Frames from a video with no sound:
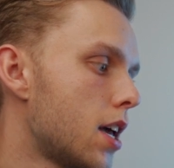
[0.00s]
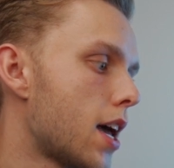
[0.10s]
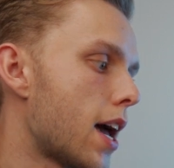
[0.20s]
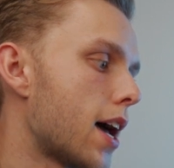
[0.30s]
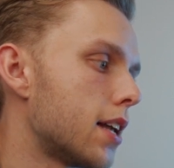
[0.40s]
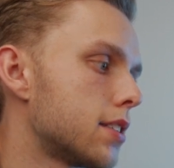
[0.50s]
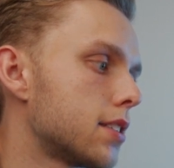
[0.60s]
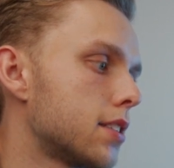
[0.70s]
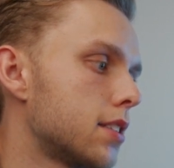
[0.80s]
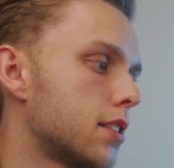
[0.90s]
at
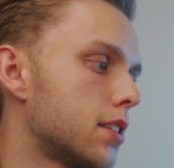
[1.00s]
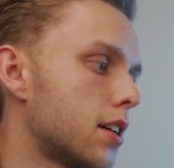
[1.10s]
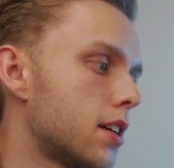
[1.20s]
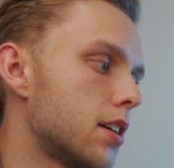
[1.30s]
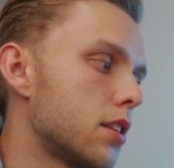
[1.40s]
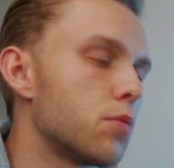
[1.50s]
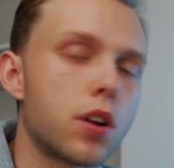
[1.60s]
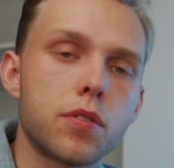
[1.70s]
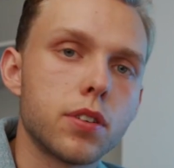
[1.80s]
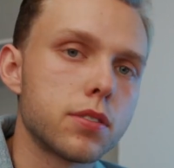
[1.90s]
the
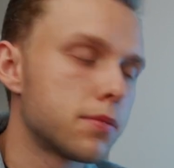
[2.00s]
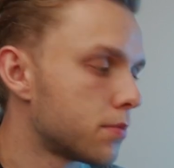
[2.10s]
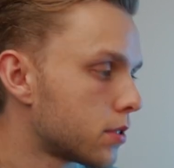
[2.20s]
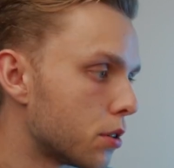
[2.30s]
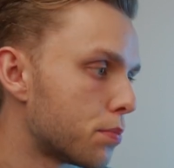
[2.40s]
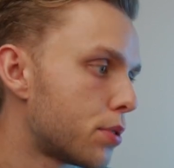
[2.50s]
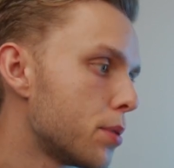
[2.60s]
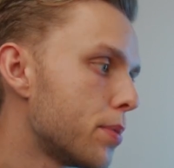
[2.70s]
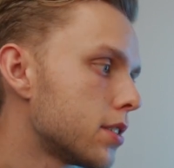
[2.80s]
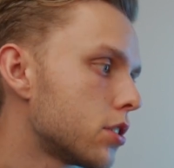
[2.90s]
waterfalls. So pretty
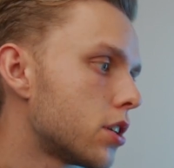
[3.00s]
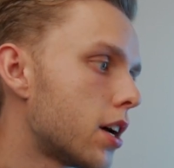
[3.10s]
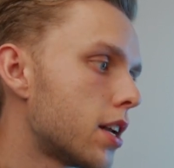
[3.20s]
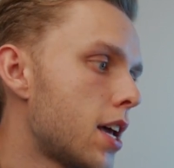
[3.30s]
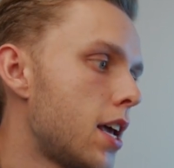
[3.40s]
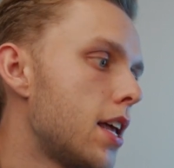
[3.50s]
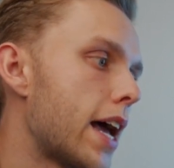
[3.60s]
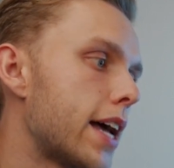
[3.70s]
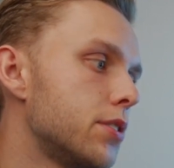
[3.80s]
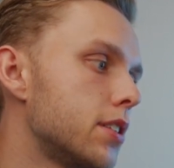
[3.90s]
basic shot.
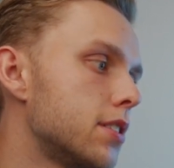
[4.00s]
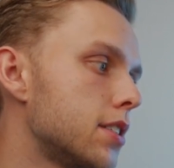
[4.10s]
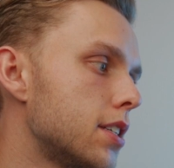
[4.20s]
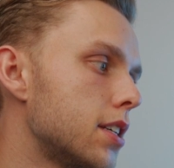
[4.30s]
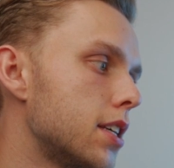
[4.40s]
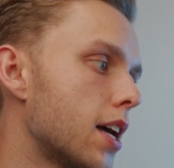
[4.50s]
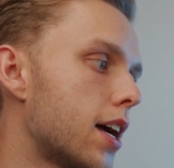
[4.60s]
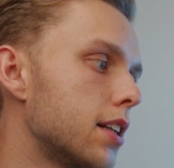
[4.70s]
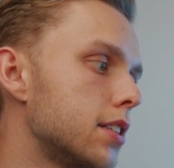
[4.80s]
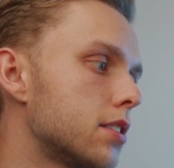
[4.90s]
As you can see, the
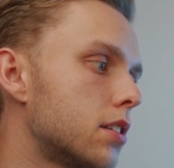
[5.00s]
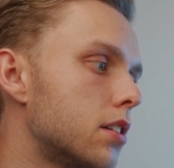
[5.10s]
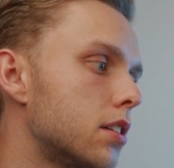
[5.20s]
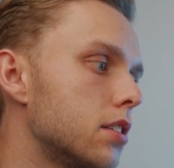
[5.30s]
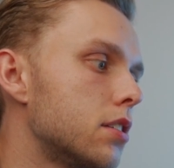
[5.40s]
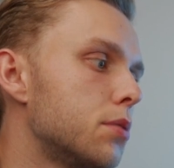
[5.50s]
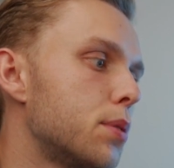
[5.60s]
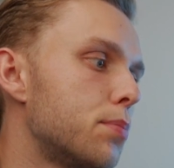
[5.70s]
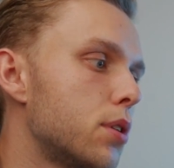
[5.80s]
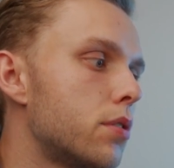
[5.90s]
highlights are a little
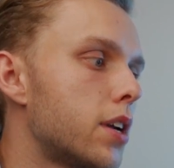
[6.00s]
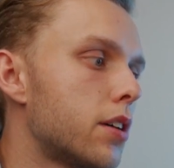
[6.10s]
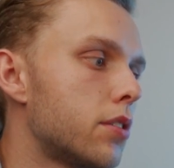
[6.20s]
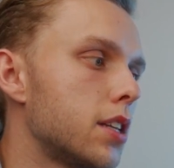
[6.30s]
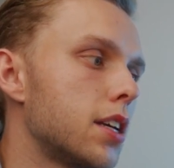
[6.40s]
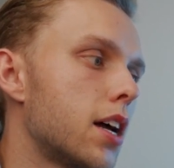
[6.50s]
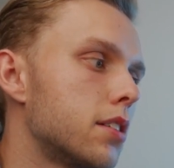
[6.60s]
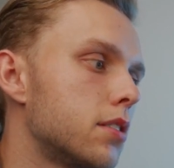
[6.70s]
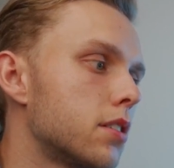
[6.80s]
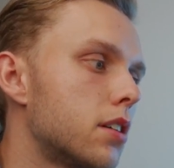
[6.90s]
bit blown out. The
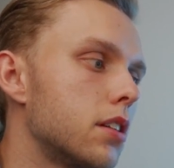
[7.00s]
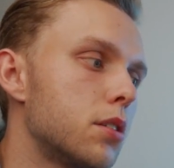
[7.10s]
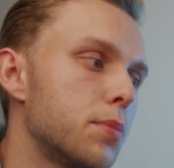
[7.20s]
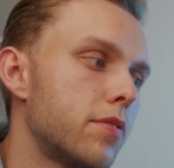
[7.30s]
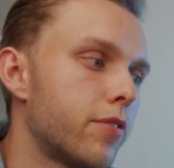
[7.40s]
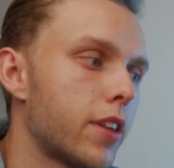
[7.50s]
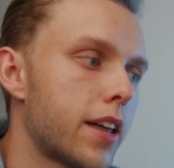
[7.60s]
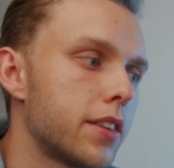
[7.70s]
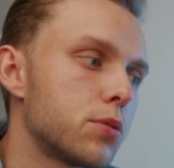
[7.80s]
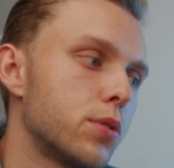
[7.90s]
colors are a little bit
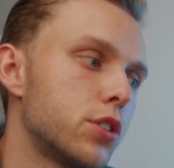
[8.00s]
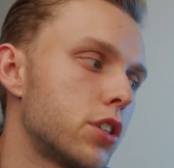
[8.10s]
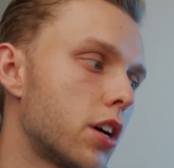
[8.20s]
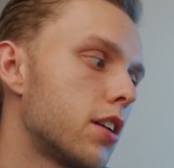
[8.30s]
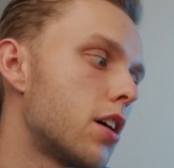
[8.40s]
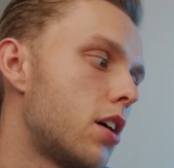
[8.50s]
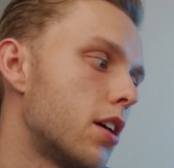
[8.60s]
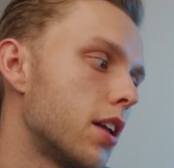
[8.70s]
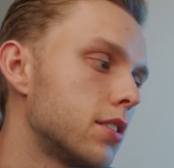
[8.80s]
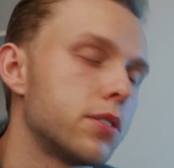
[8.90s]
flat. This was shot
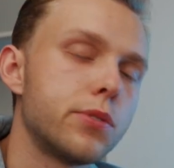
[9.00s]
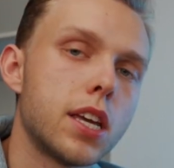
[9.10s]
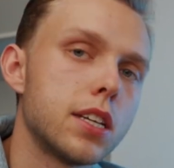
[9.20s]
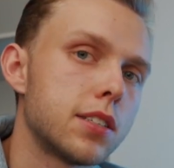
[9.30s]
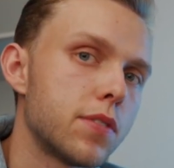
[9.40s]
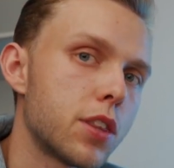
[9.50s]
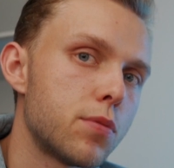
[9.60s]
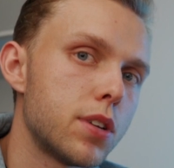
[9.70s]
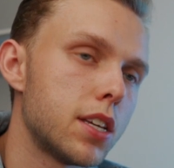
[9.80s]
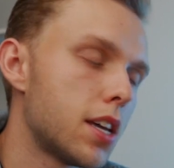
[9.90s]
on a Sony a7
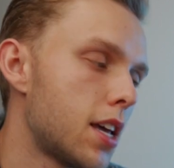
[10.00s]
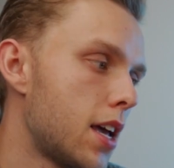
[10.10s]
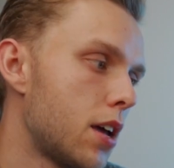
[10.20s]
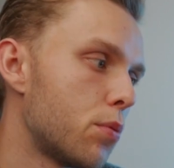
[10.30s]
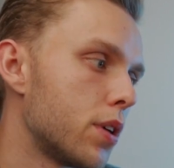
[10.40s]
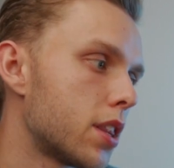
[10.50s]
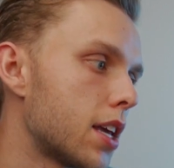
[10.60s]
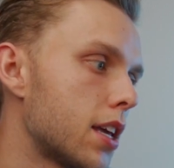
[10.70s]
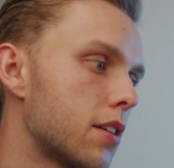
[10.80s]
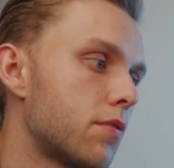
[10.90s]
III with
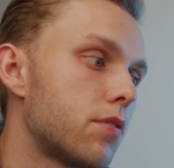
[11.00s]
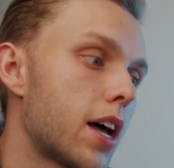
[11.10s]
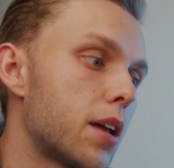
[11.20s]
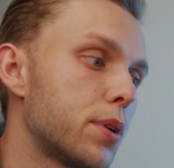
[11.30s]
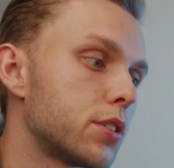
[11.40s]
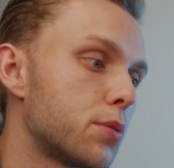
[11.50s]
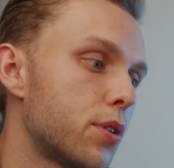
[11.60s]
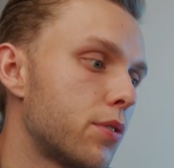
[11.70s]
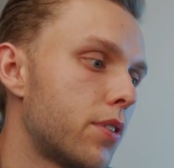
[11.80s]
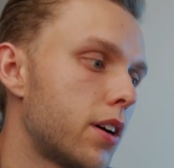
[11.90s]
a flat picture
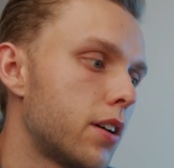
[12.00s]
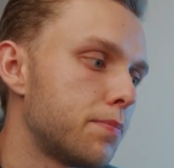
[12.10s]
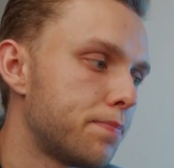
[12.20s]
profile.